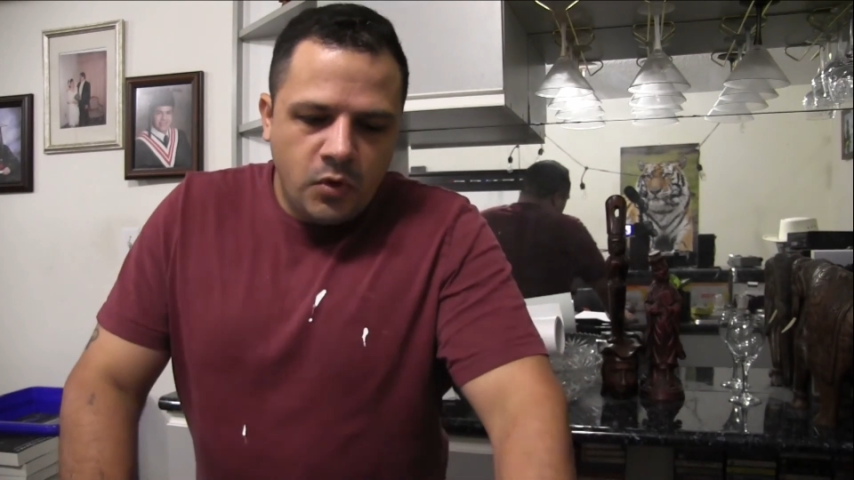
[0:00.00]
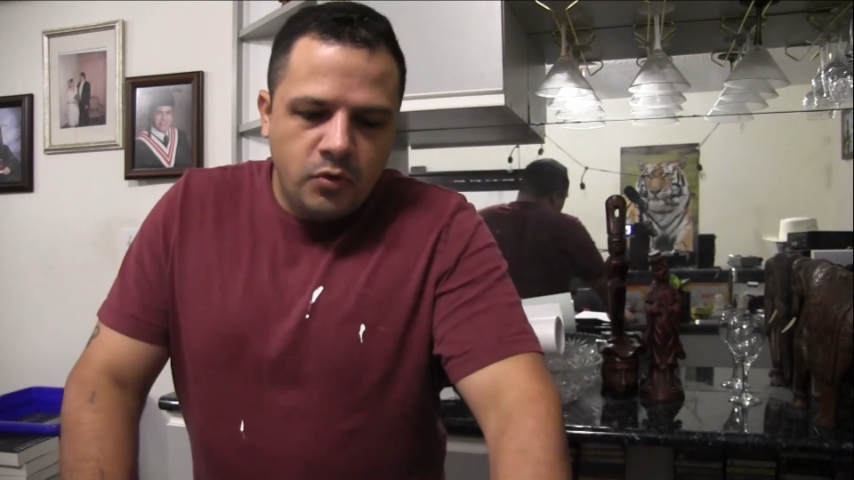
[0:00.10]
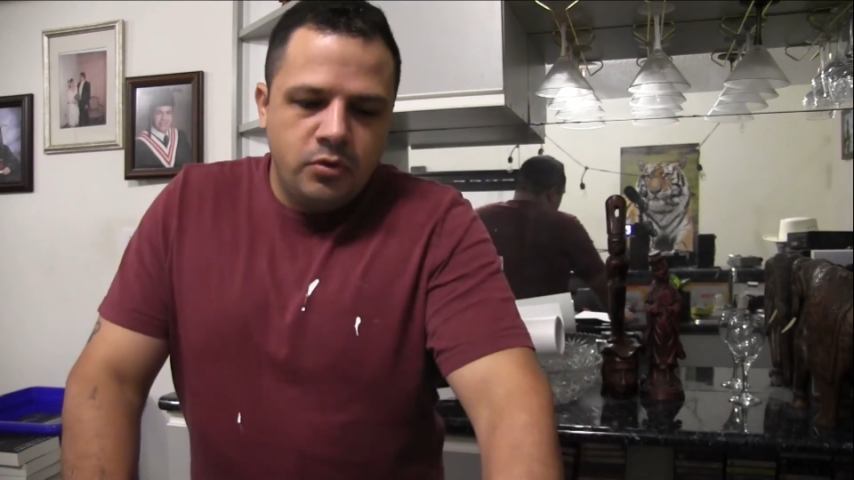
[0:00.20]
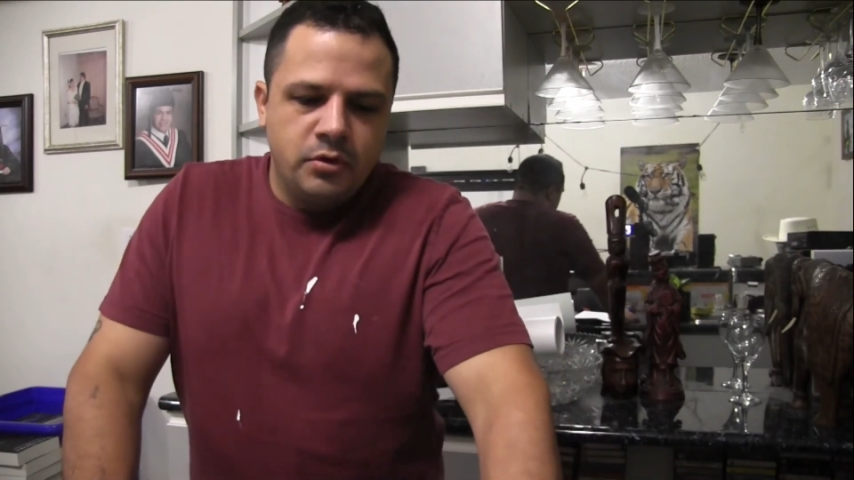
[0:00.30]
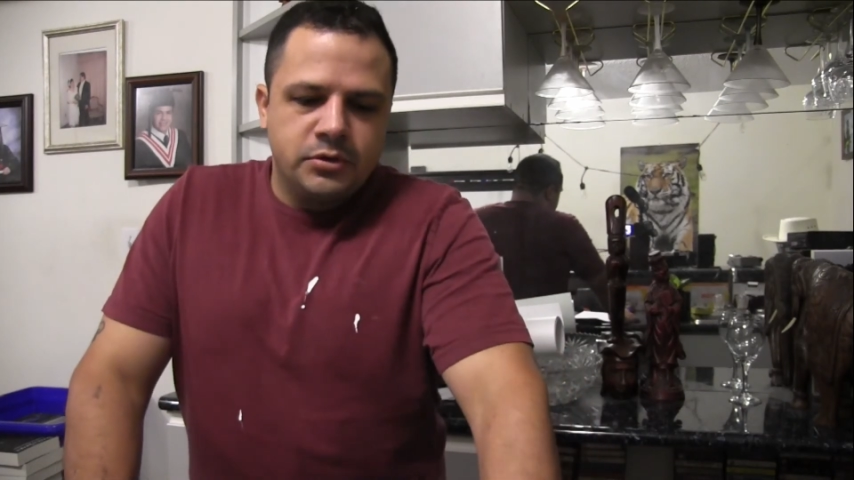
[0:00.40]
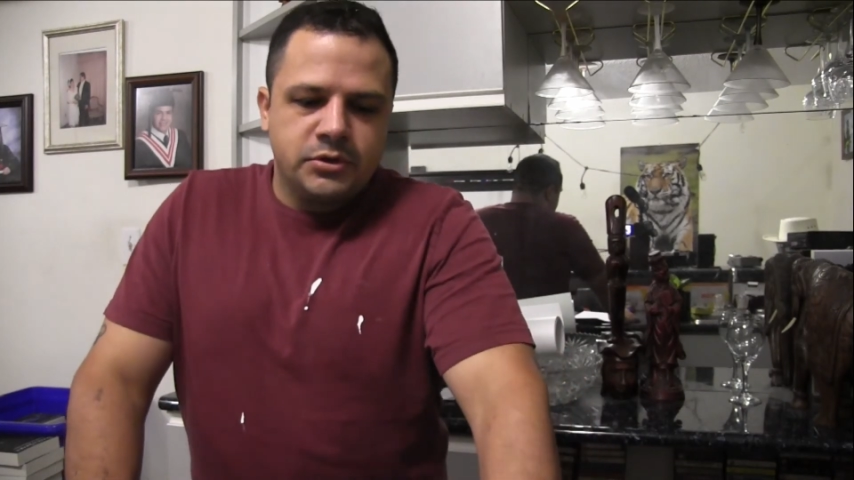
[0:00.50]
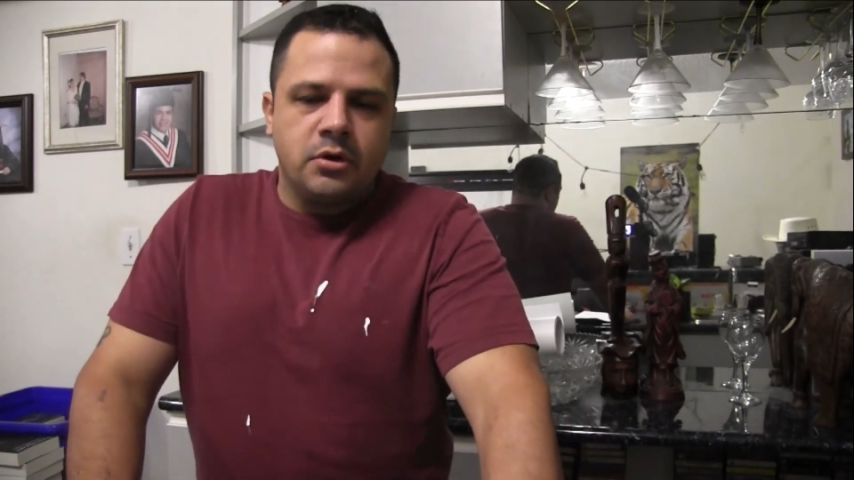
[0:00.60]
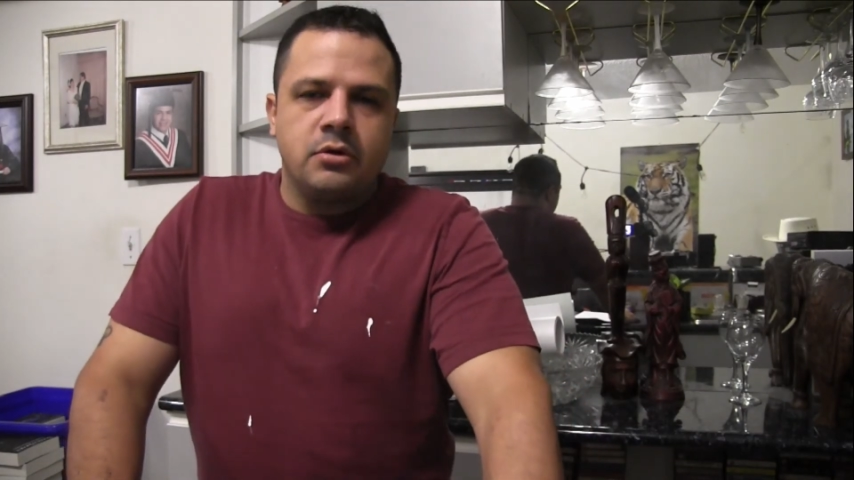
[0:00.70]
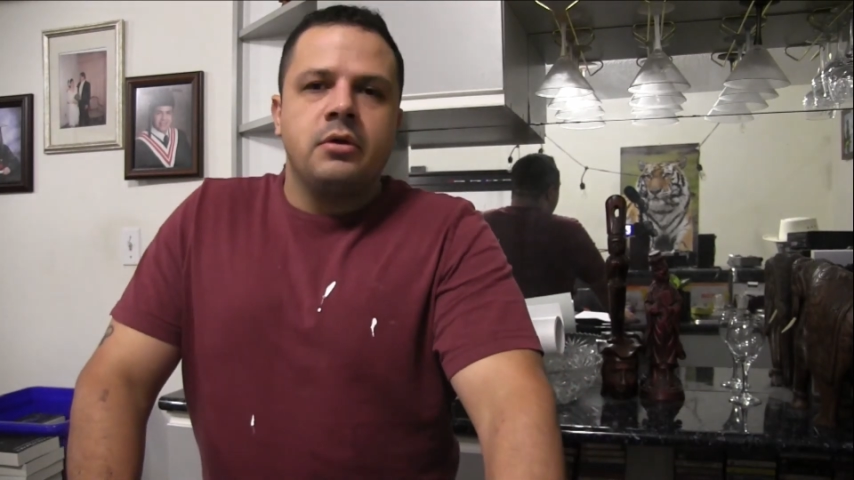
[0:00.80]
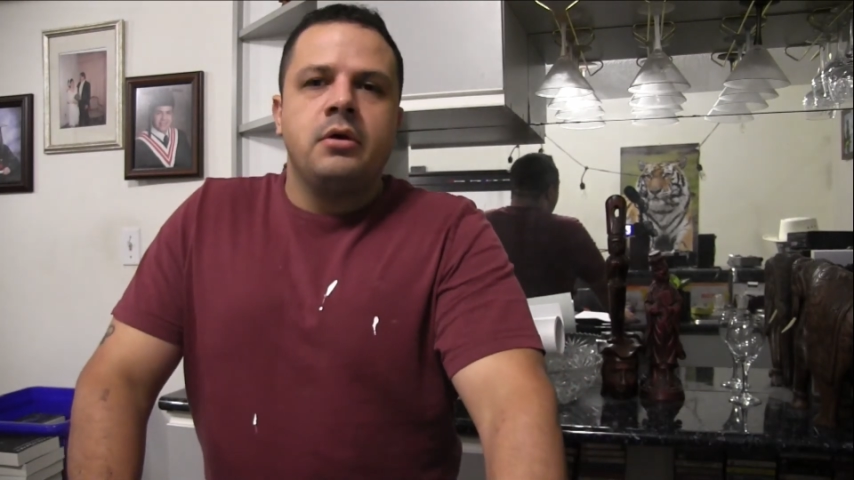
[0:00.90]
you can
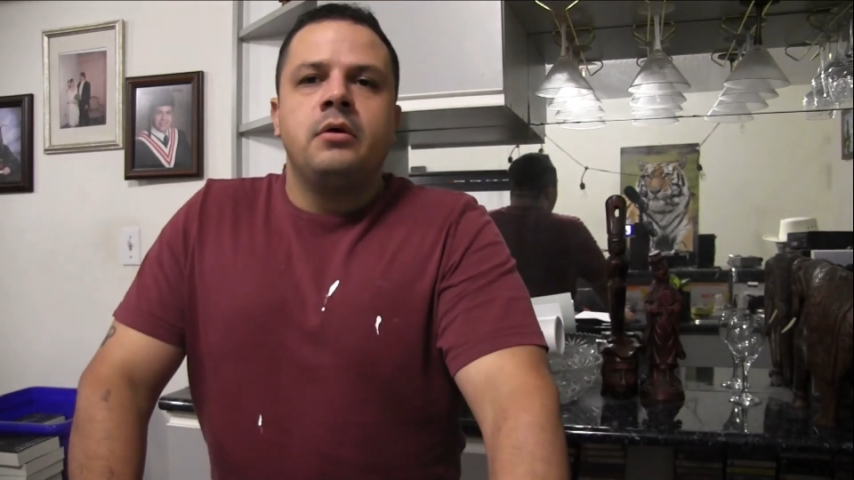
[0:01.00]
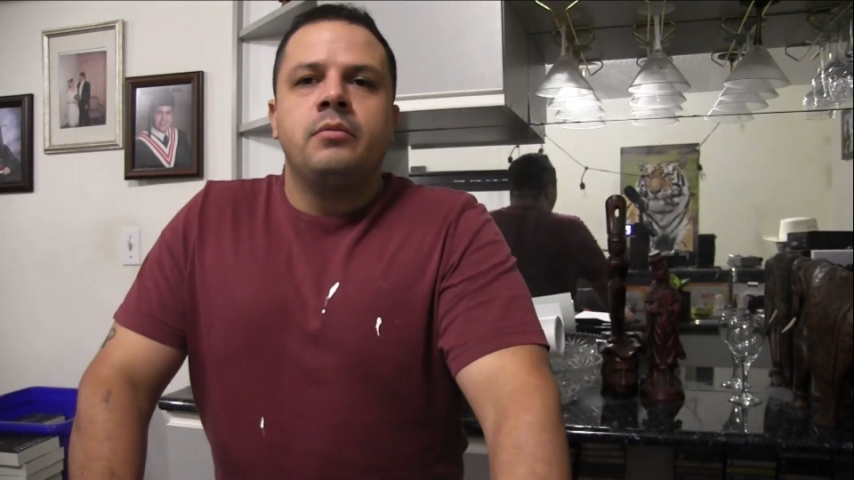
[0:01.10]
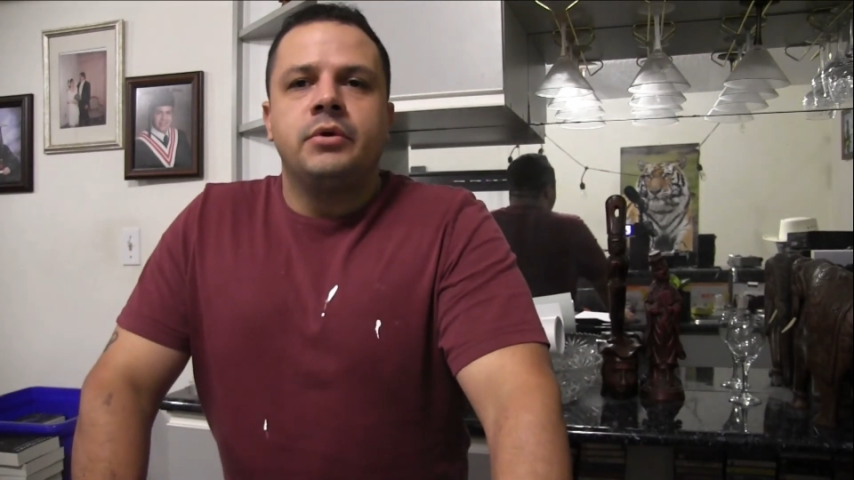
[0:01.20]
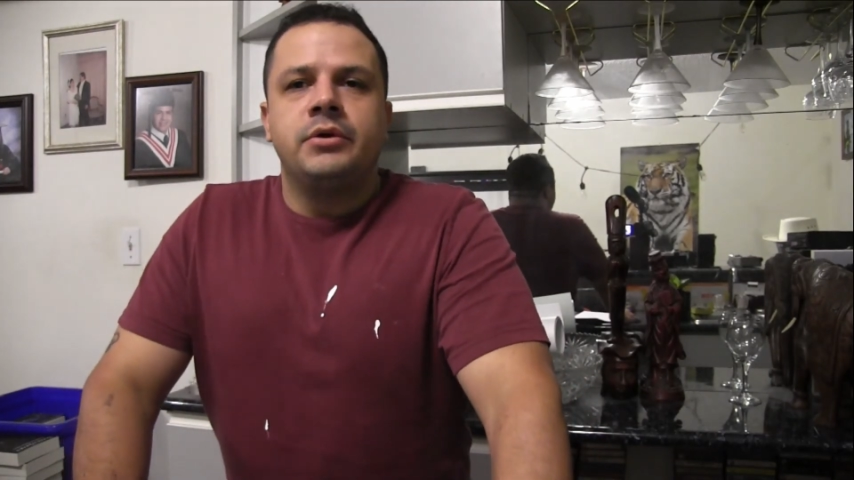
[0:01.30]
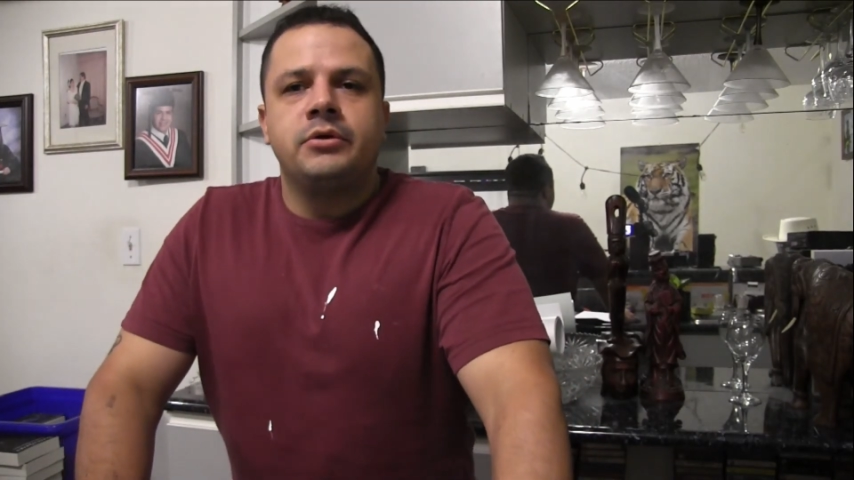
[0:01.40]
start building